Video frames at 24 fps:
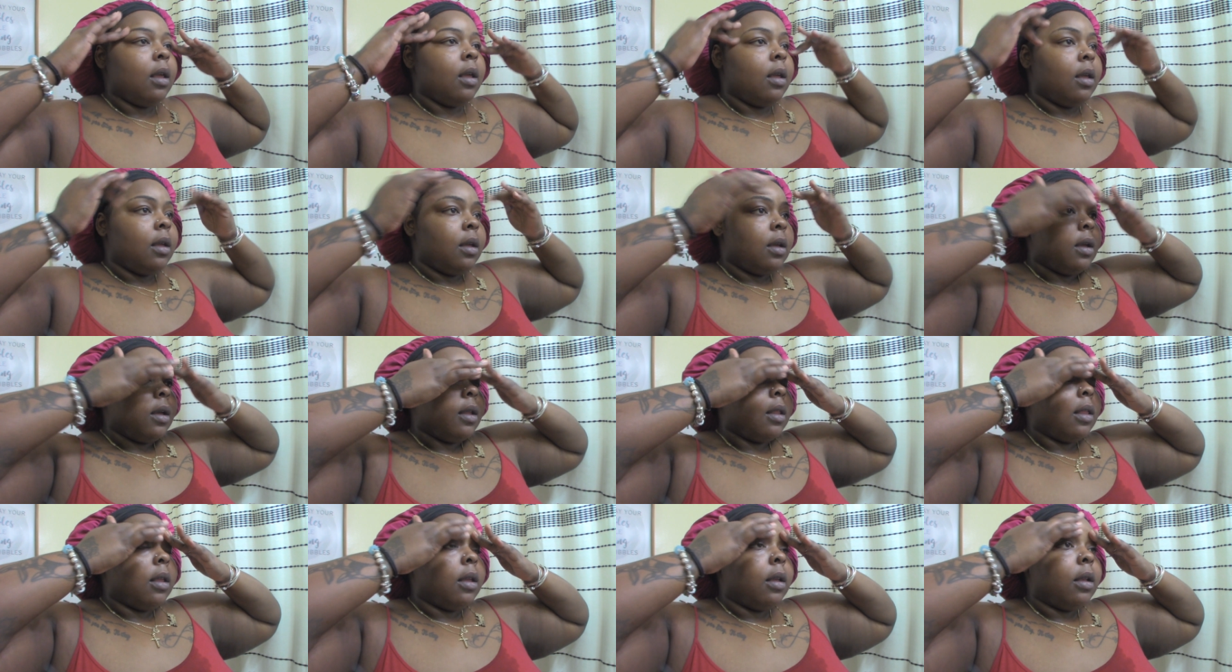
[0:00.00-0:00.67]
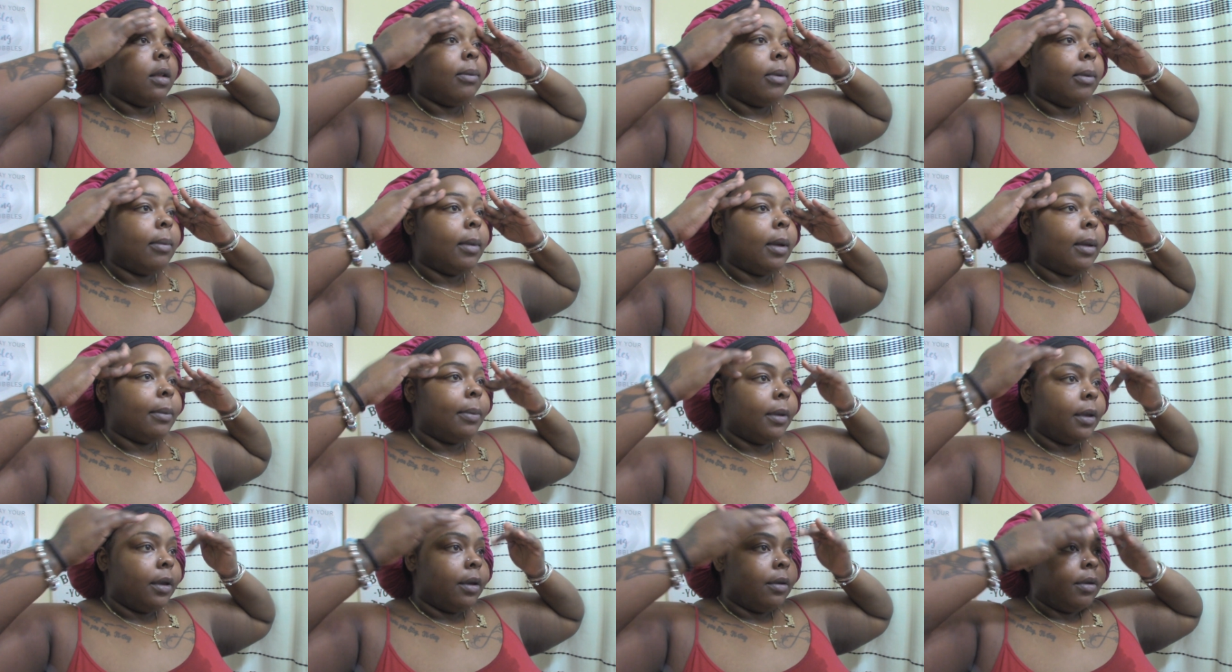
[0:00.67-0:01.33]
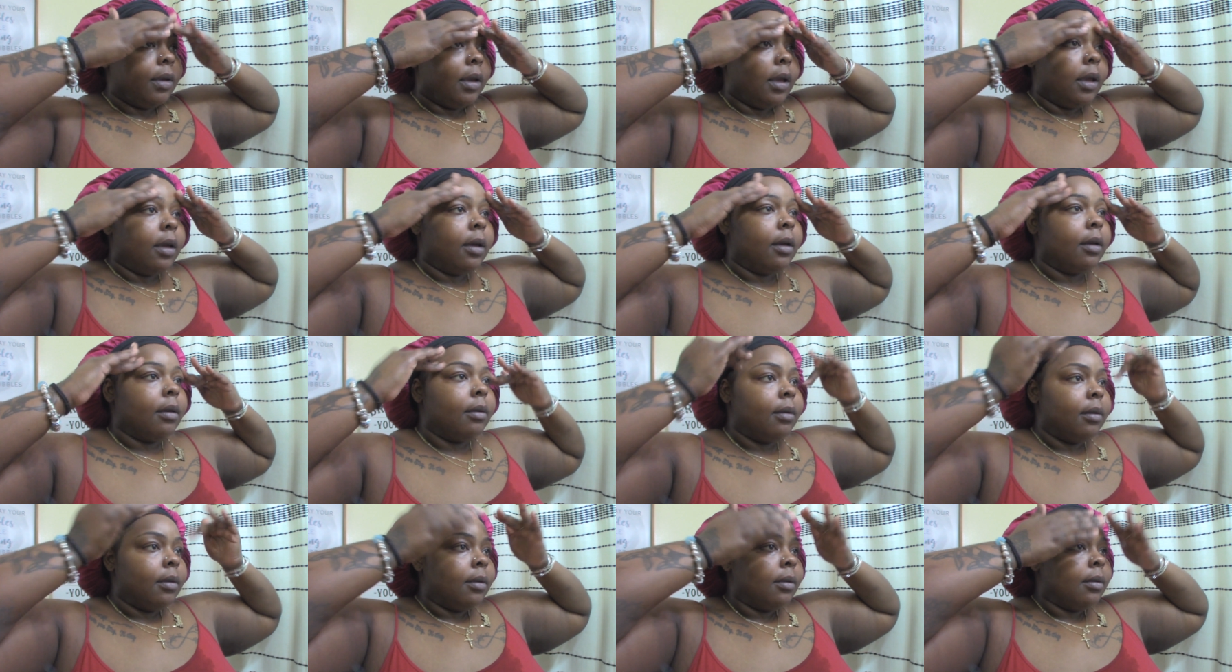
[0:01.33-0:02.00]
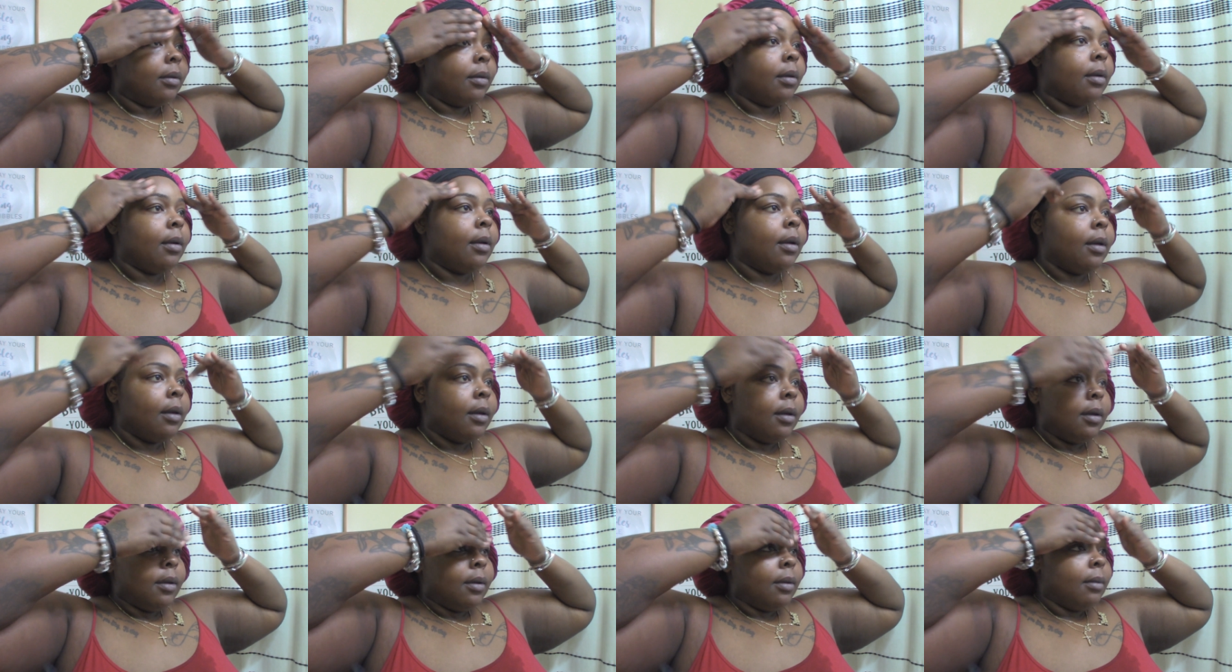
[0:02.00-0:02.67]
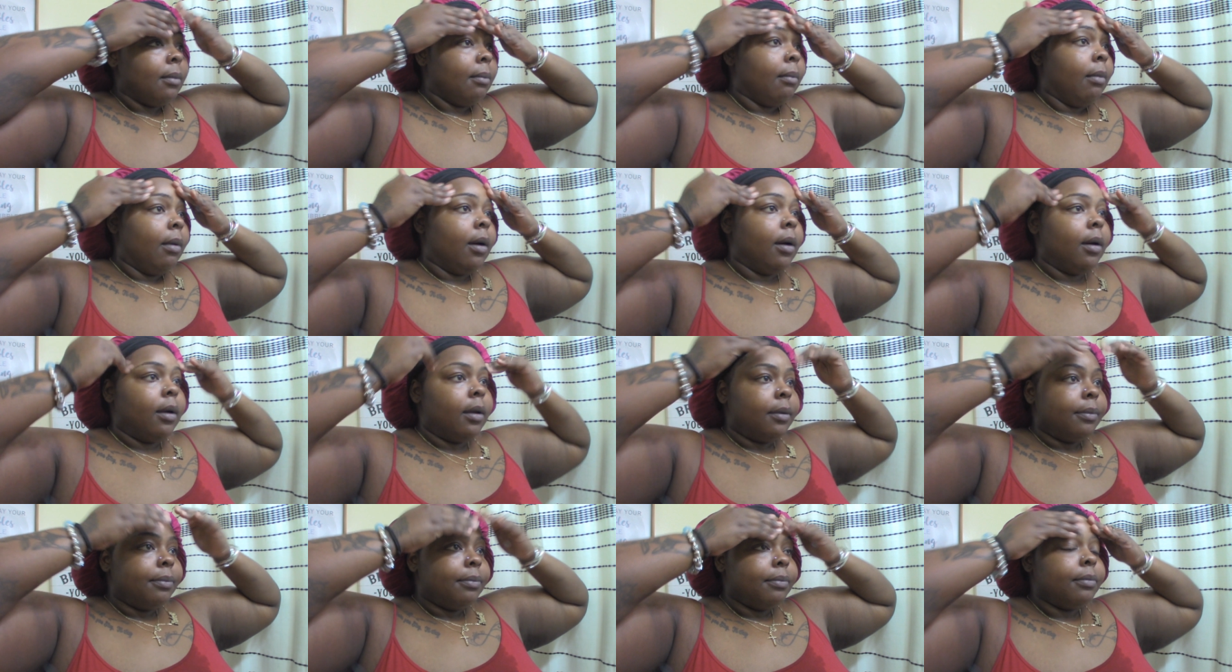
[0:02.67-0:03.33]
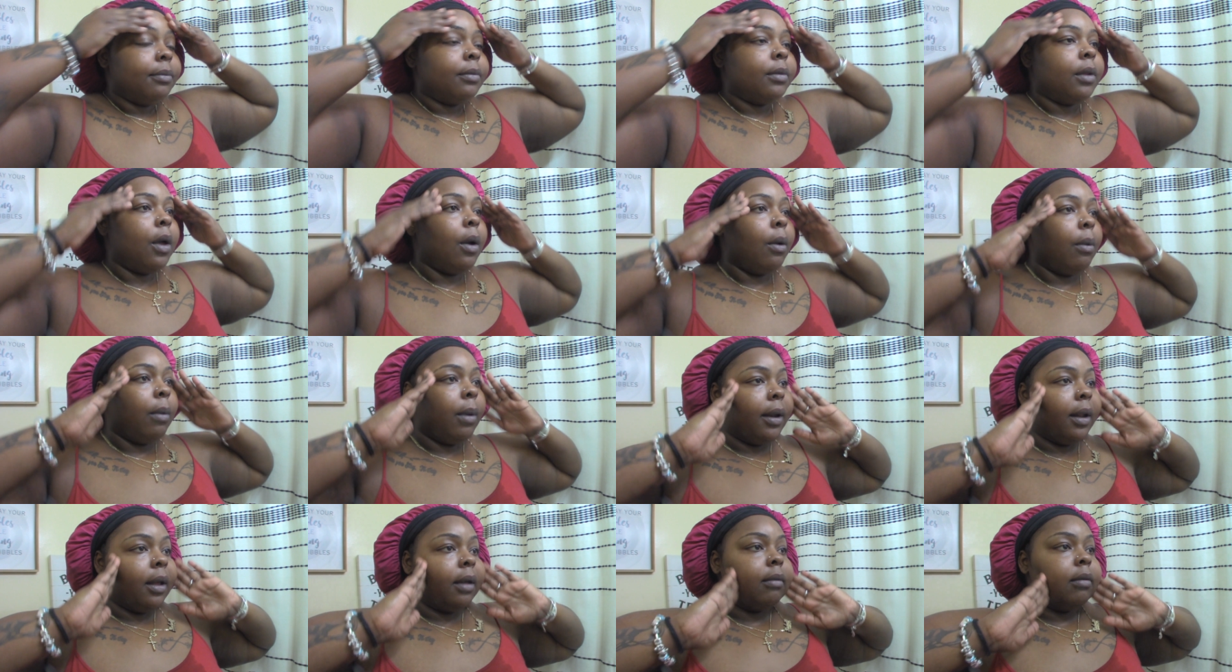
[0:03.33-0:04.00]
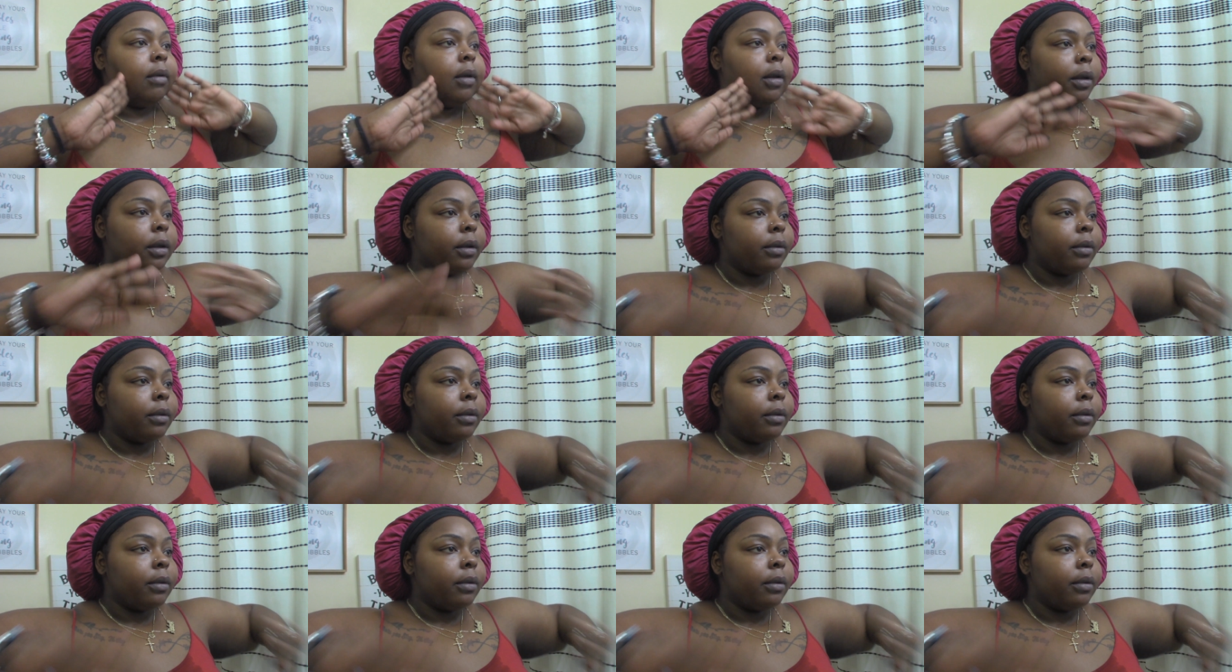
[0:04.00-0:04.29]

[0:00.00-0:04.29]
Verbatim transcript: I think it's from my period, but whatever.